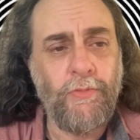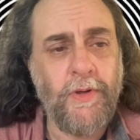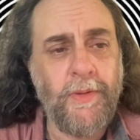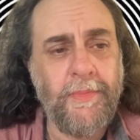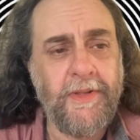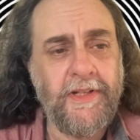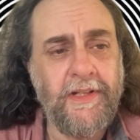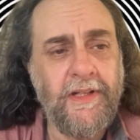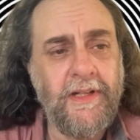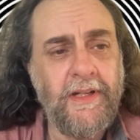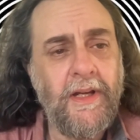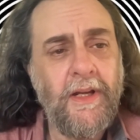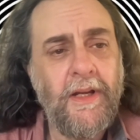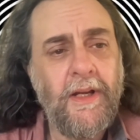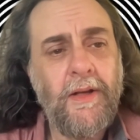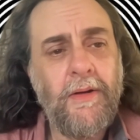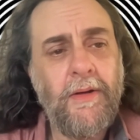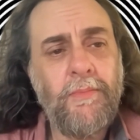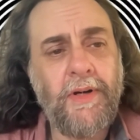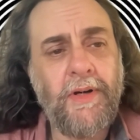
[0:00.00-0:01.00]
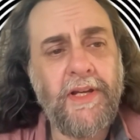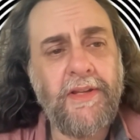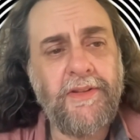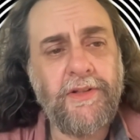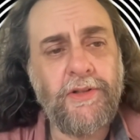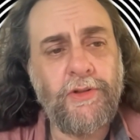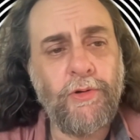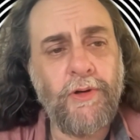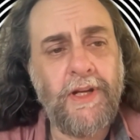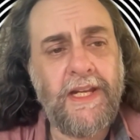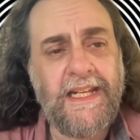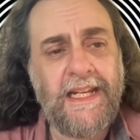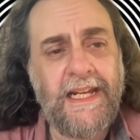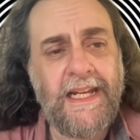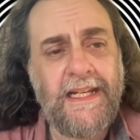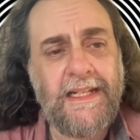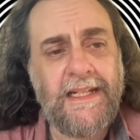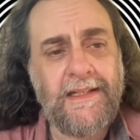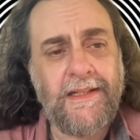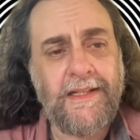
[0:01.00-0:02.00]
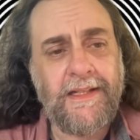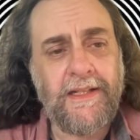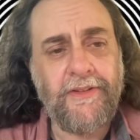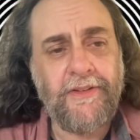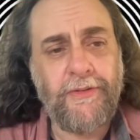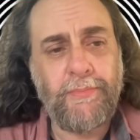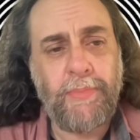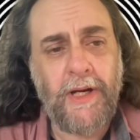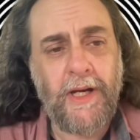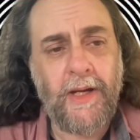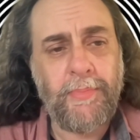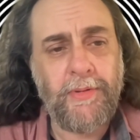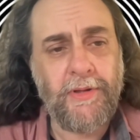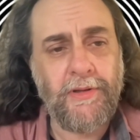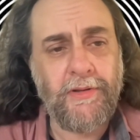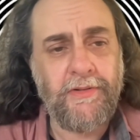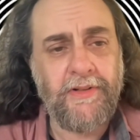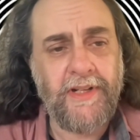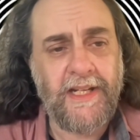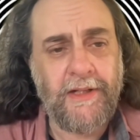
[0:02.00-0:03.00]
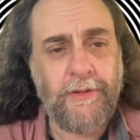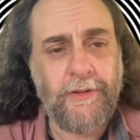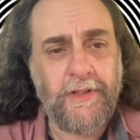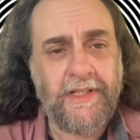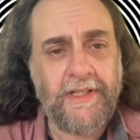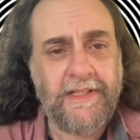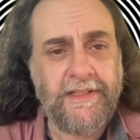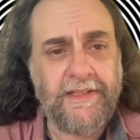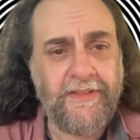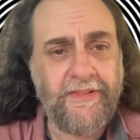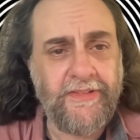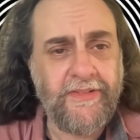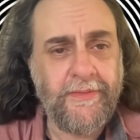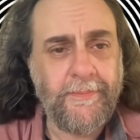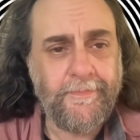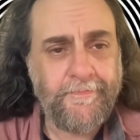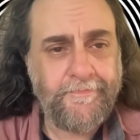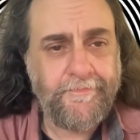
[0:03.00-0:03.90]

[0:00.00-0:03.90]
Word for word: women by the gray aliens popular nowadays.